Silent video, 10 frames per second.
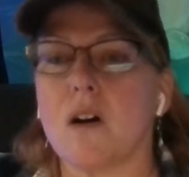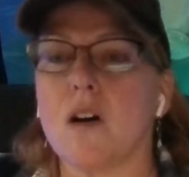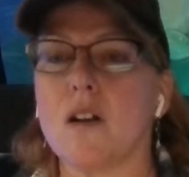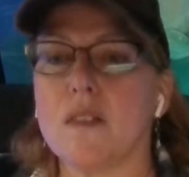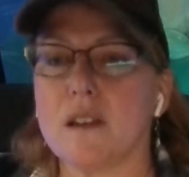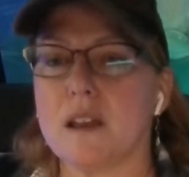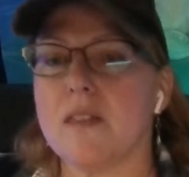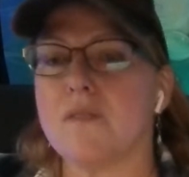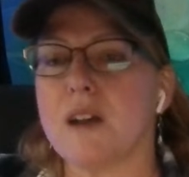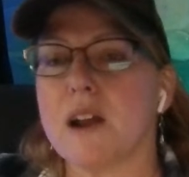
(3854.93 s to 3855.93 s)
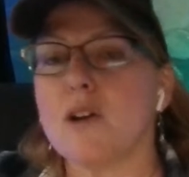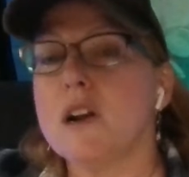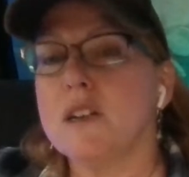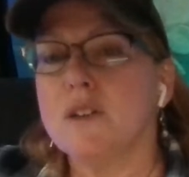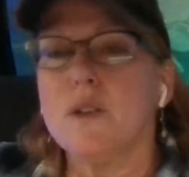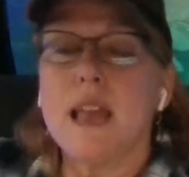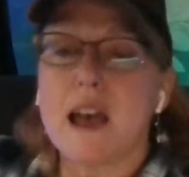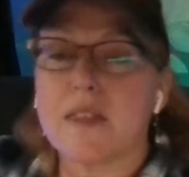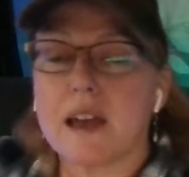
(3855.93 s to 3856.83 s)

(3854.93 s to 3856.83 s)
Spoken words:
on the day of the fire. So yeah,